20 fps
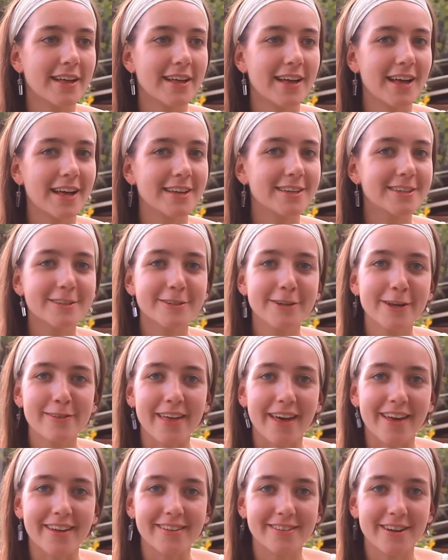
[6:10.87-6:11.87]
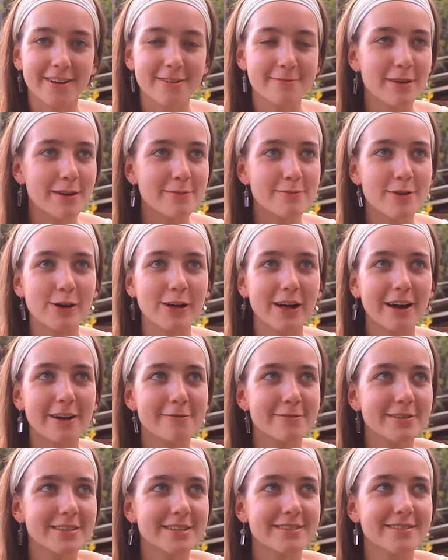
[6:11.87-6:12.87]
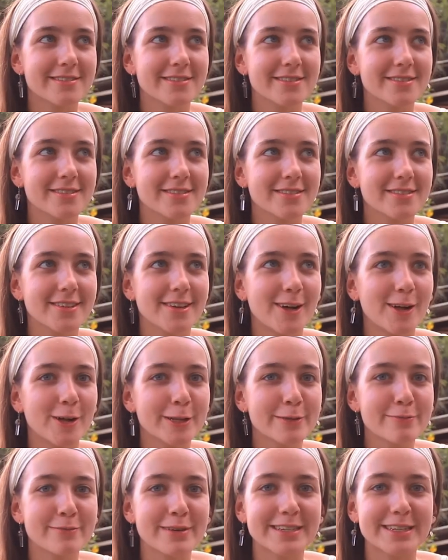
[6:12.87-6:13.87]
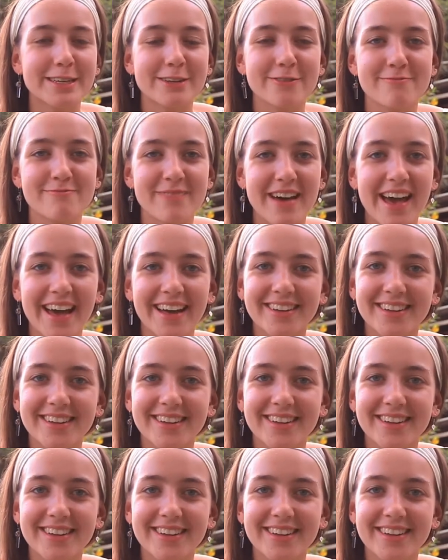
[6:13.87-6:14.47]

I didn't know that. I was holding myself back.